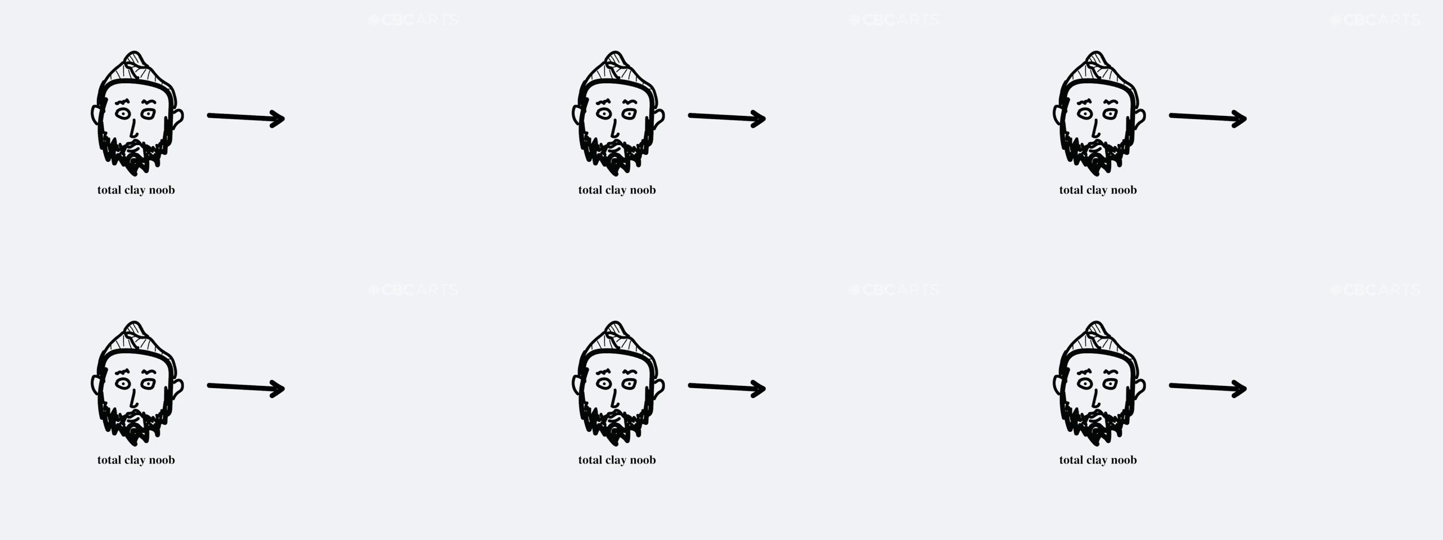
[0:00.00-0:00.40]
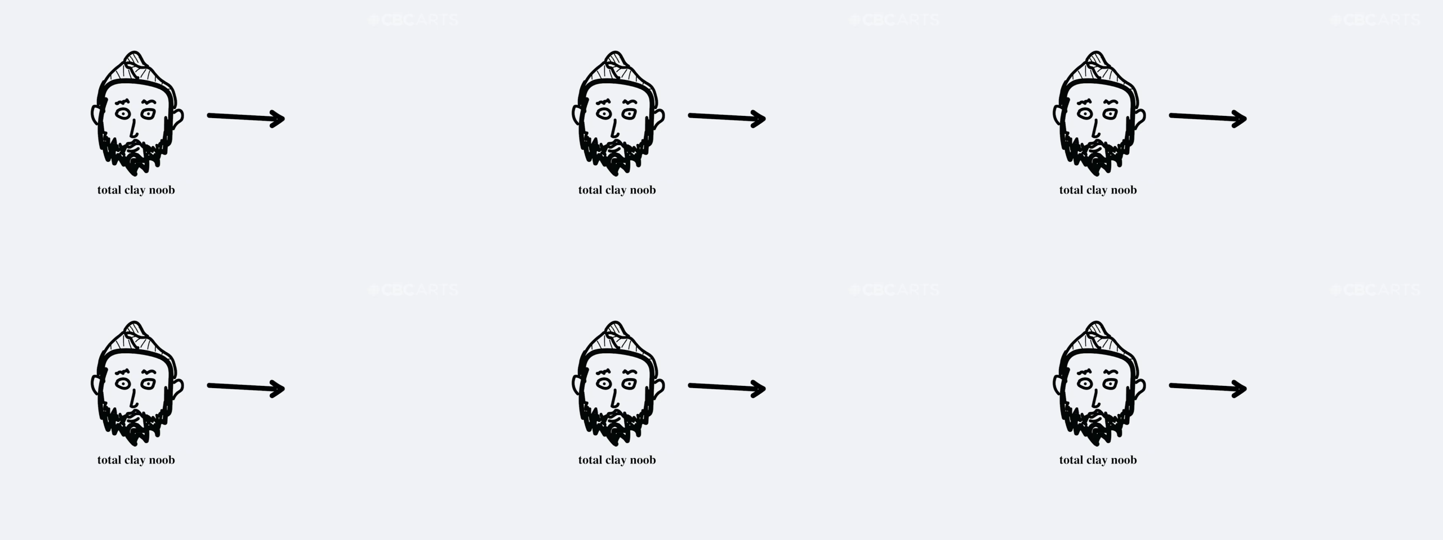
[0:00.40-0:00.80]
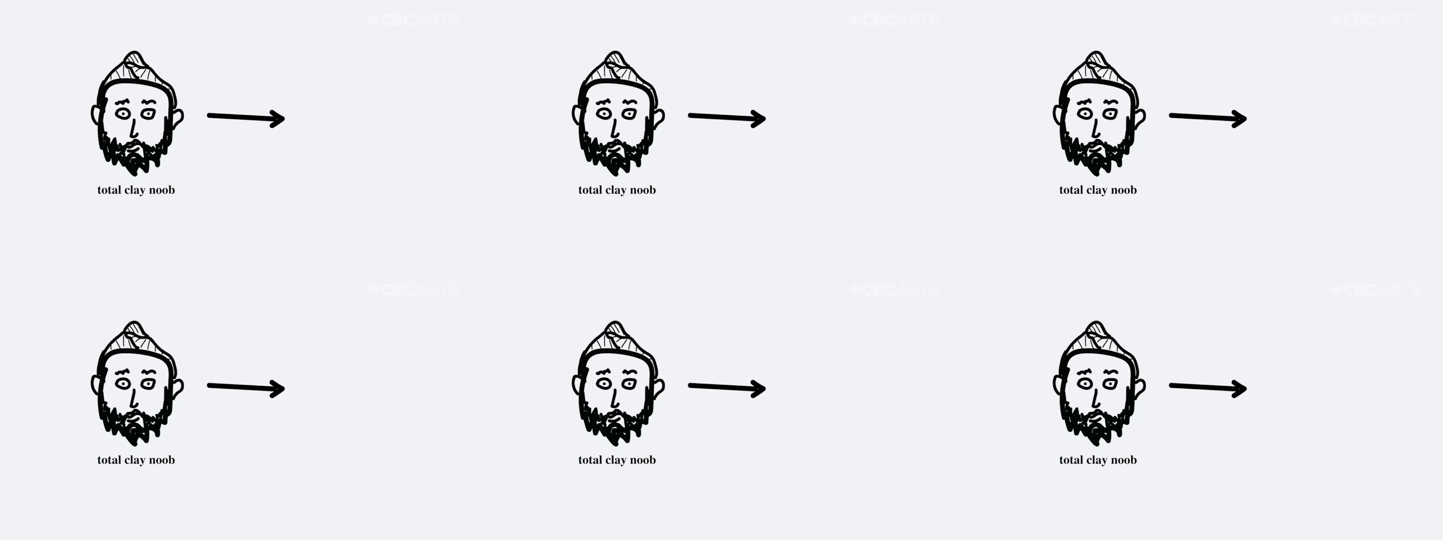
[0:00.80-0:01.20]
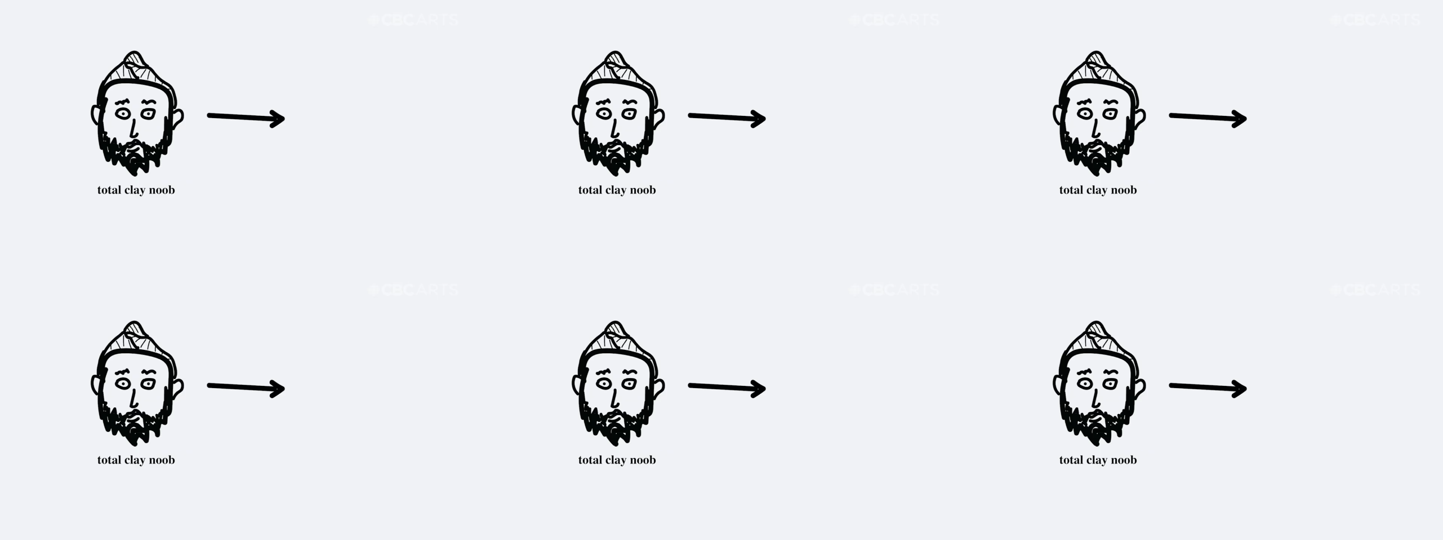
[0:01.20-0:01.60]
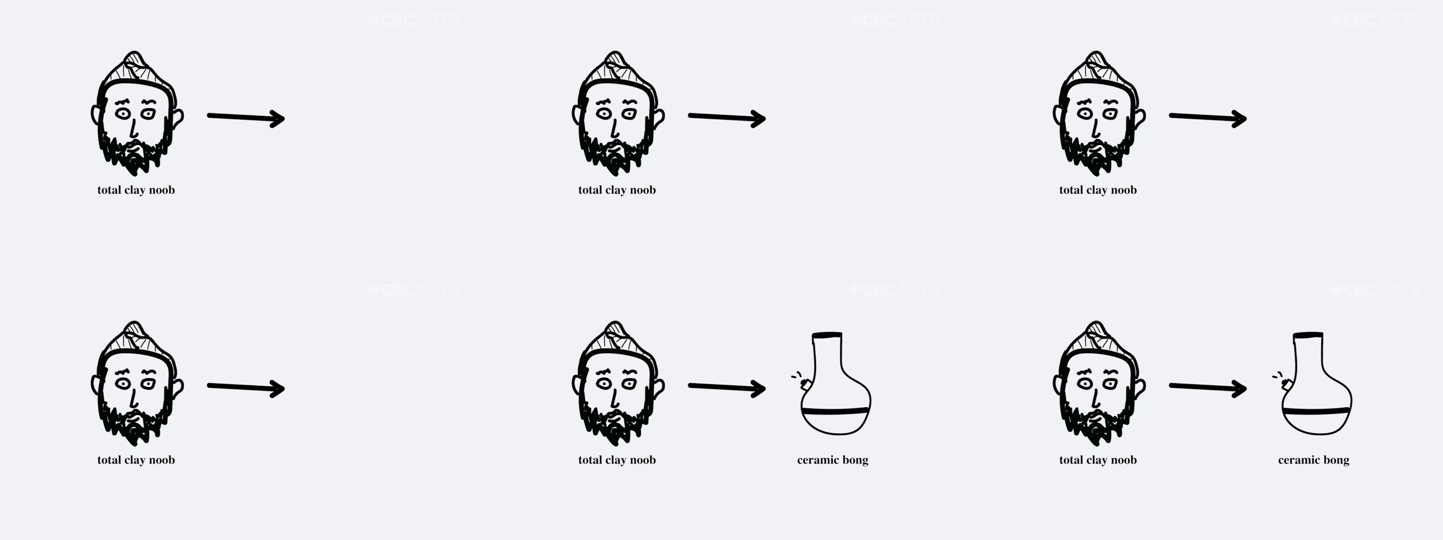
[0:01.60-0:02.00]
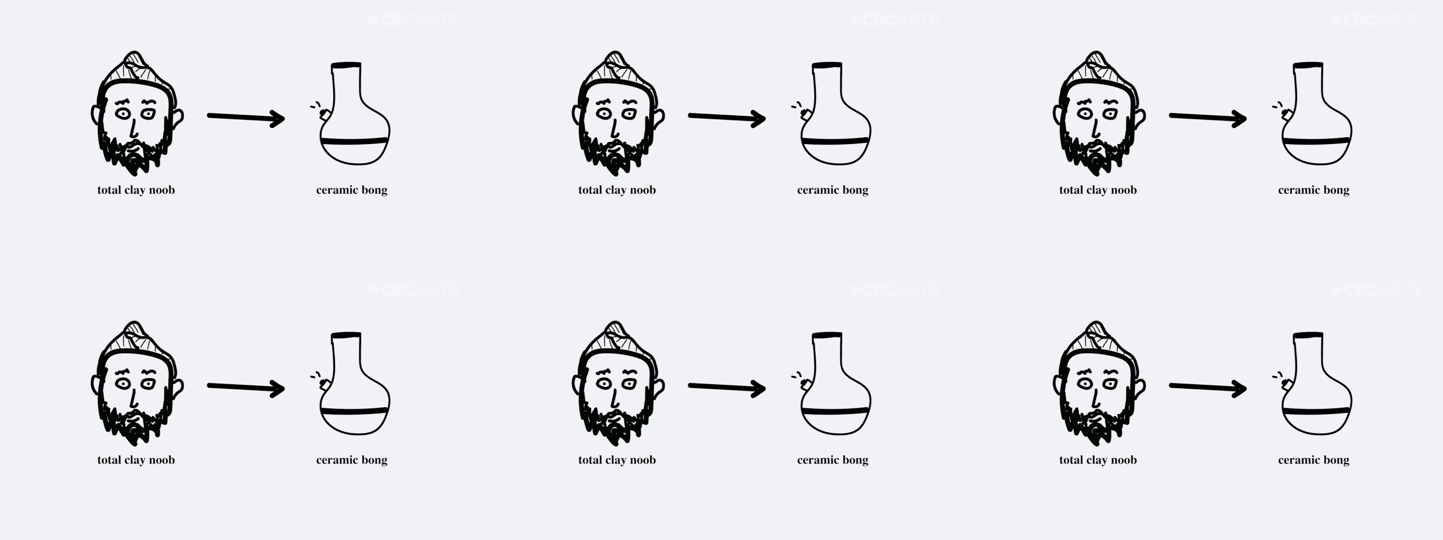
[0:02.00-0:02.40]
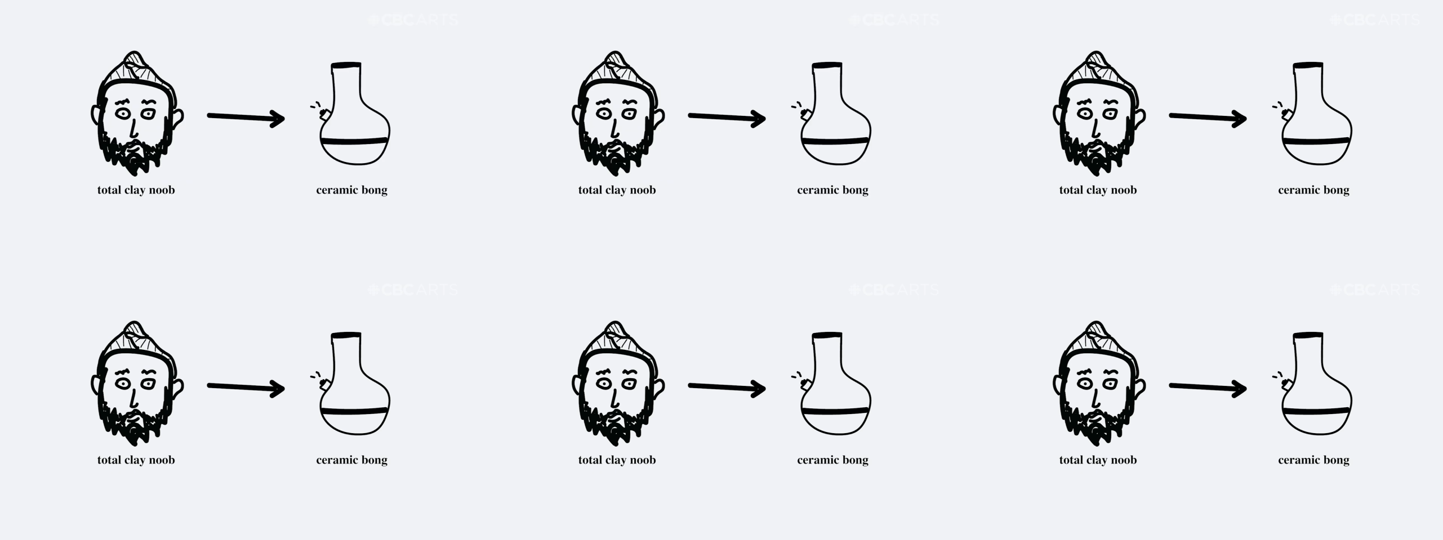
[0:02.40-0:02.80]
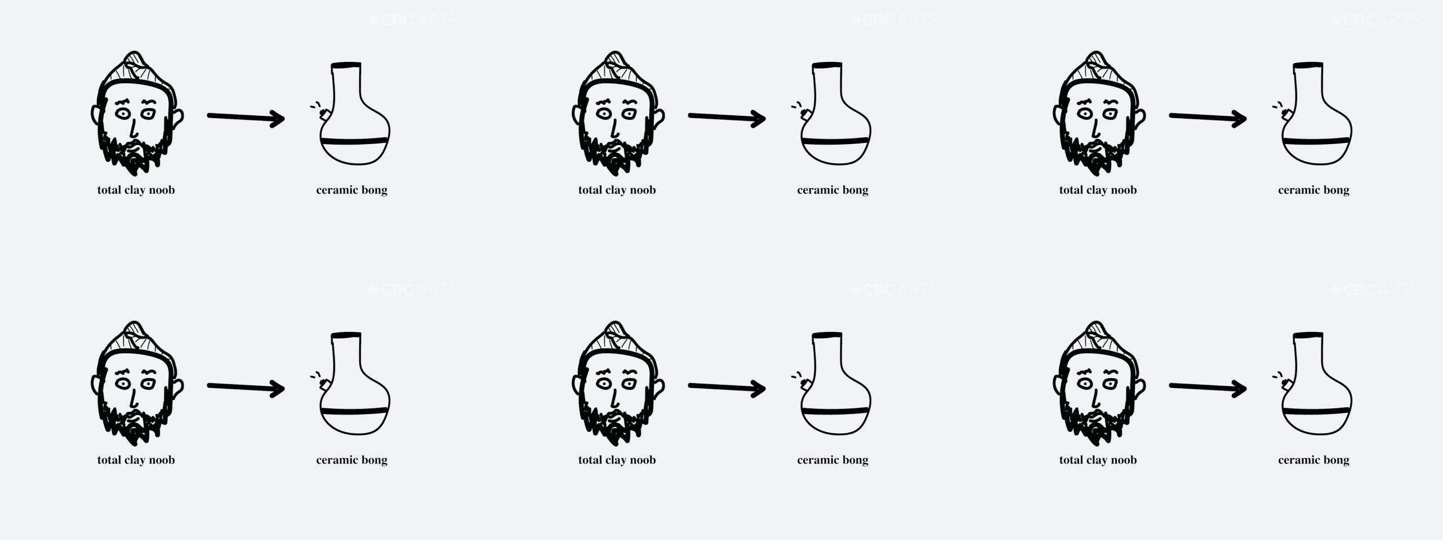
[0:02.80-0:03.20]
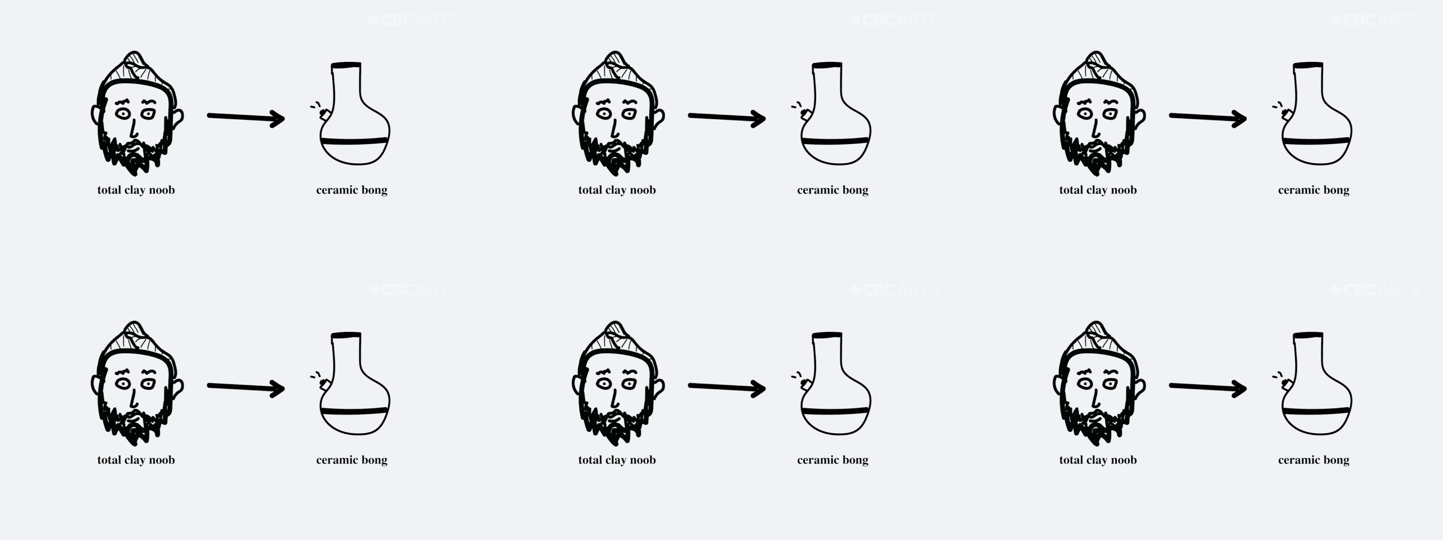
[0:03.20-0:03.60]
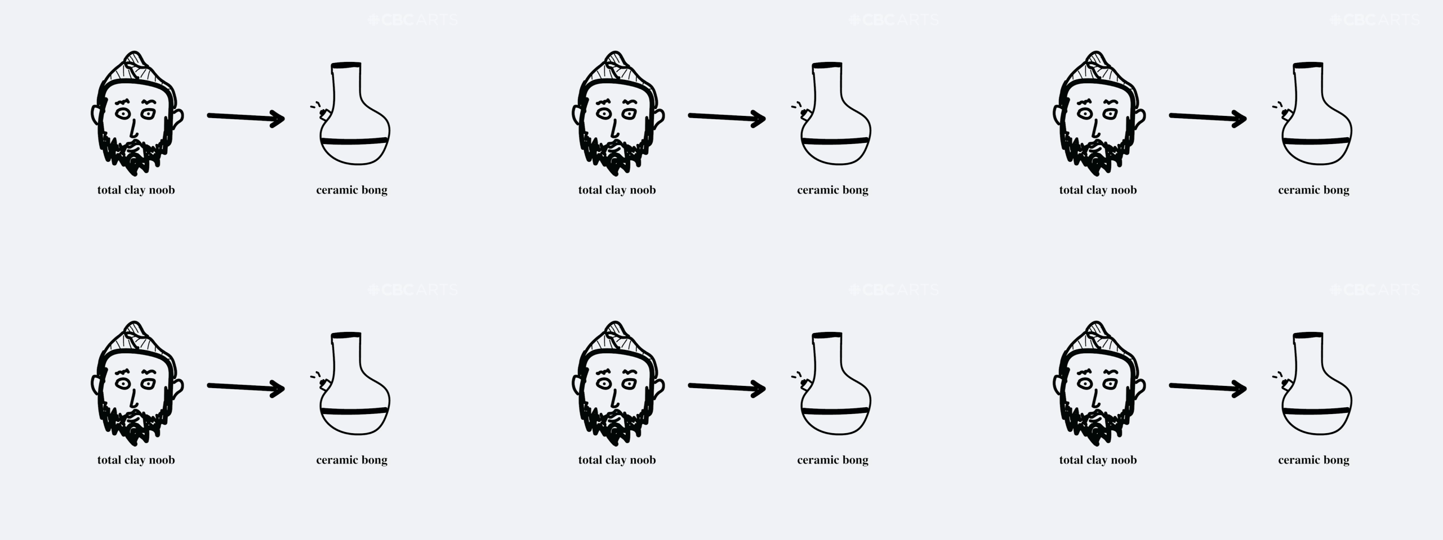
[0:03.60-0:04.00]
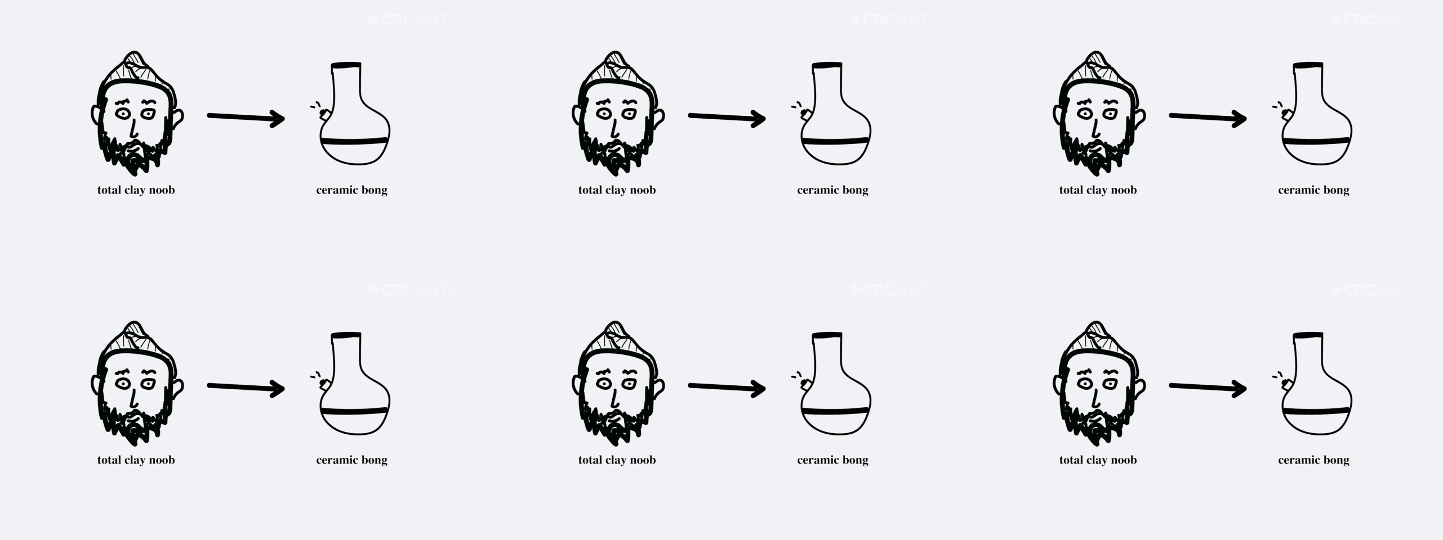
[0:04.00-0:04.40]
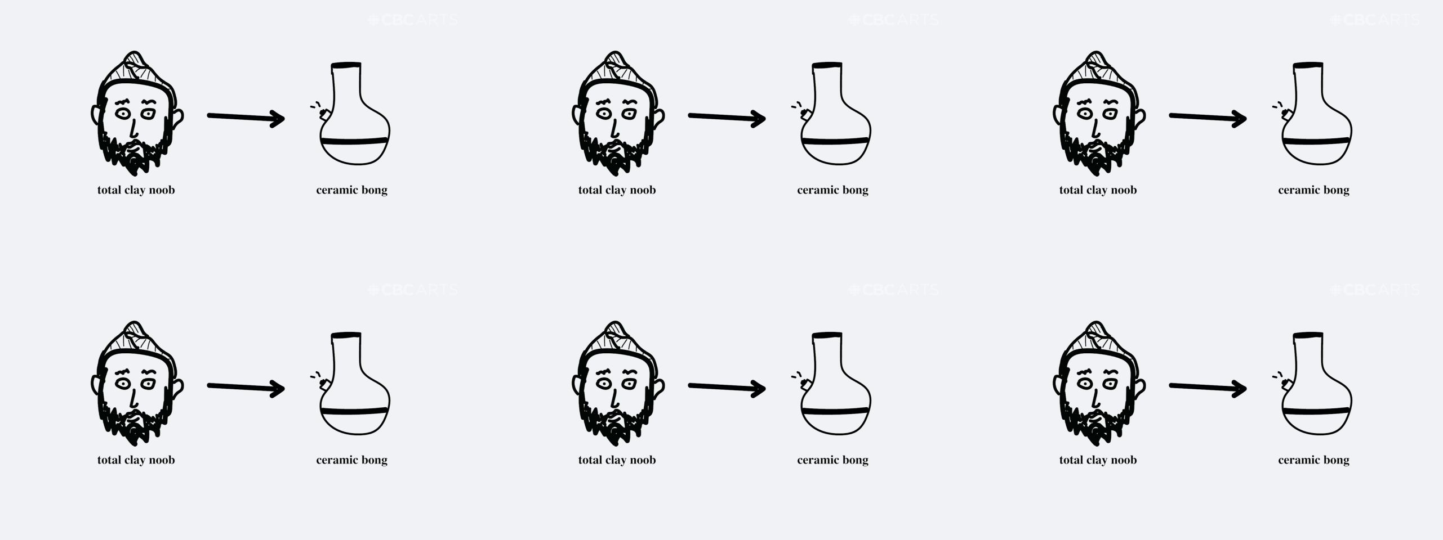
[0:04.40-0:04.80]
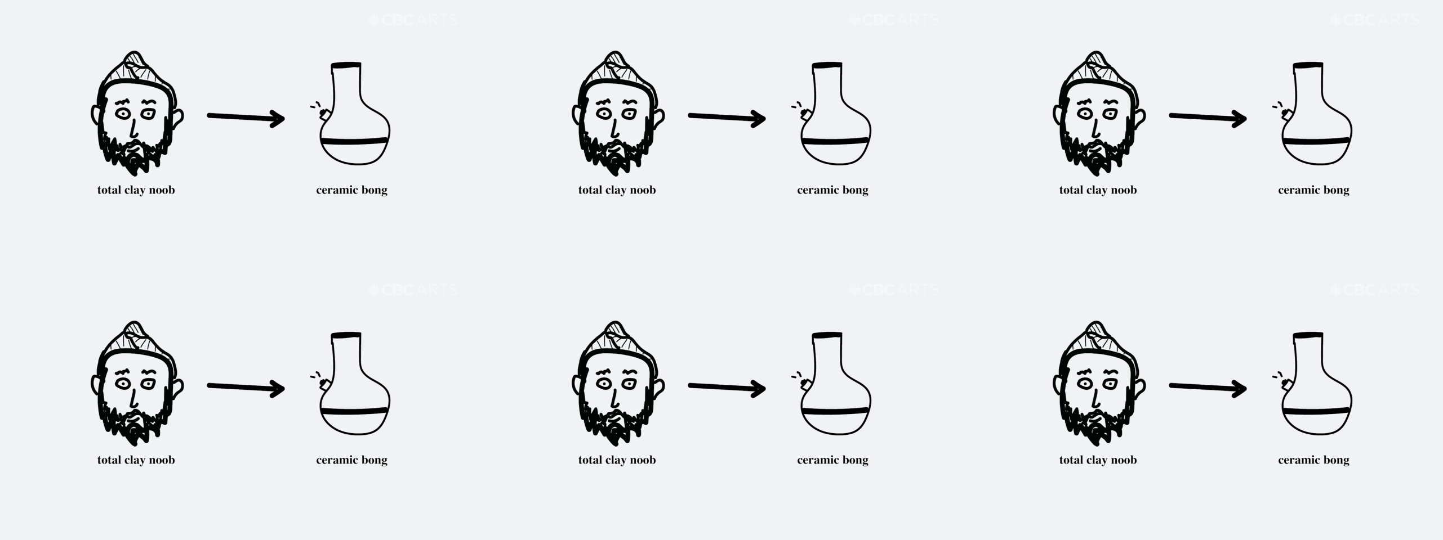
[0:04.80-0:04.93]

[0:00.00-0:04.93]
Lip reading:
Nobody's mouth can be seen.